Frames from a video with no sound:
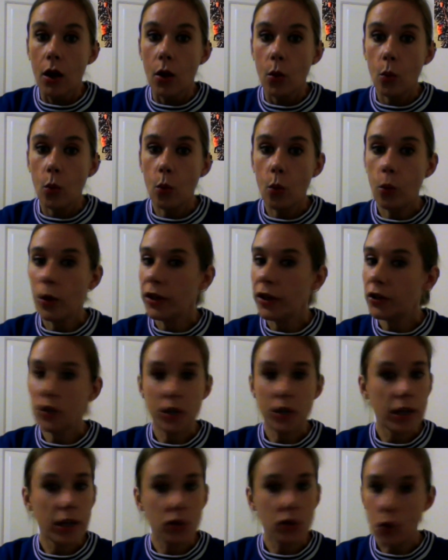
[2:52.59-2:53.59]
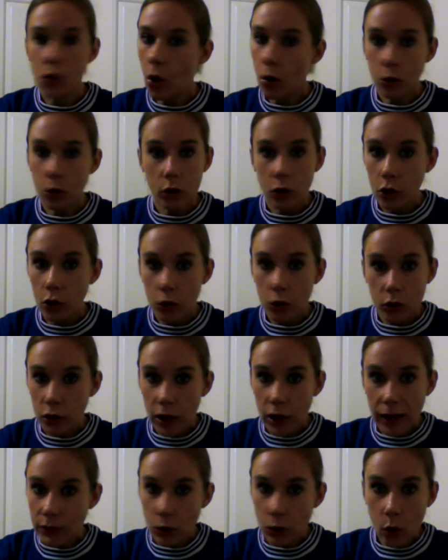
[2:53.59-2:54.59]
which is
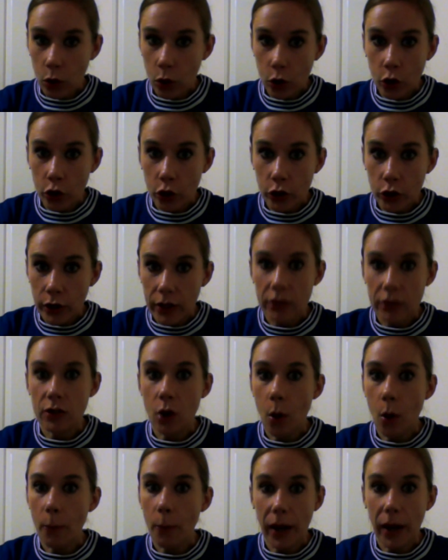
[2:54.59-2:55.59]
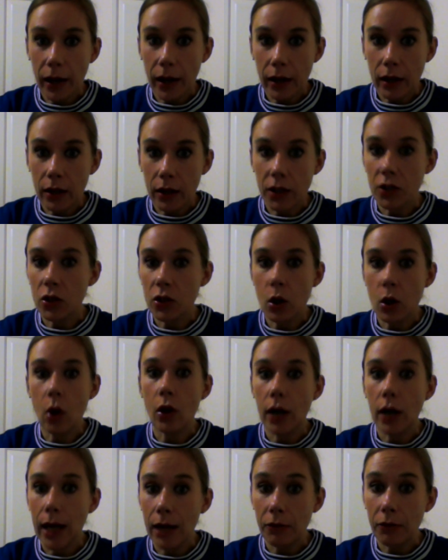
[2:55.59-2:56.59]
that's not good, it's not big, and it's not
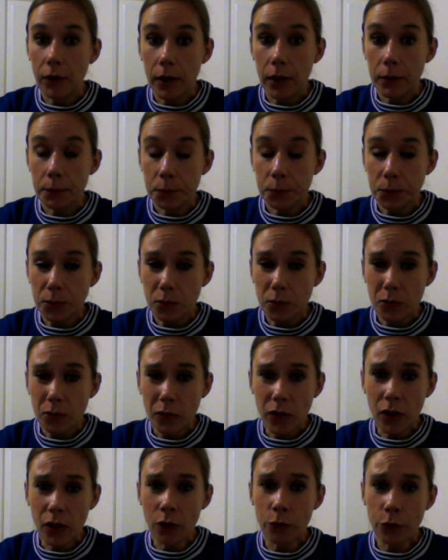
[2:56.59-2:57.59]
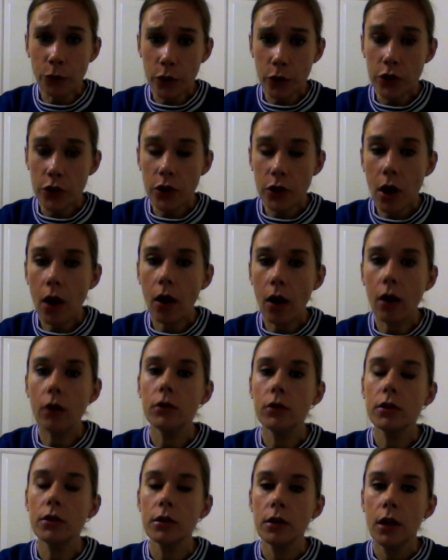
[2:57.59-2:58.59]
clever. For a
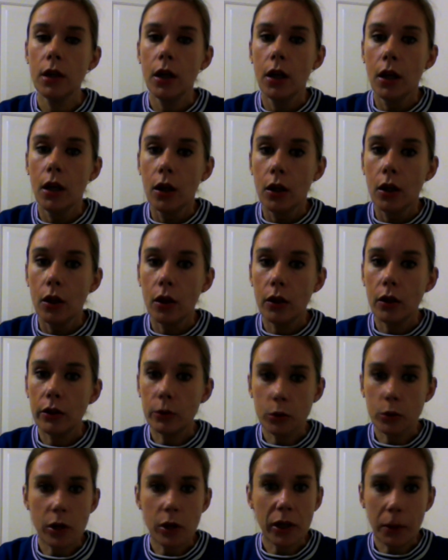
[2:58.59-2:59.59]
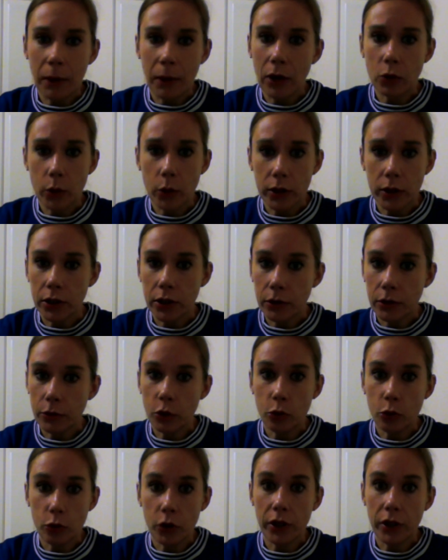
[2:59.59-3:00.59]
start, there was only about 20 of
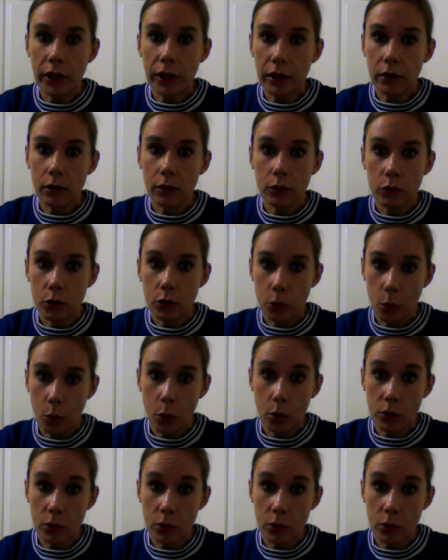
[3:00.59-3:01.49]
you running towards